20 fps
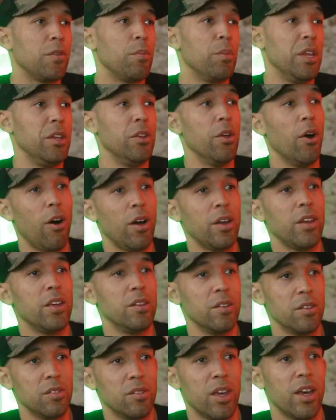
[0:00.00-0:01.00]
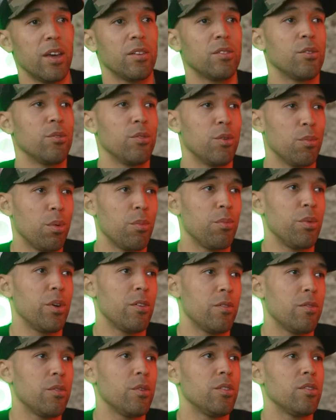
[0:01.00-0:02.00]
be not in disaster to
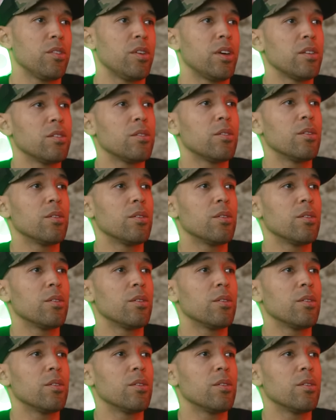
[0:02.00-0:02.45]
prepare for disaster.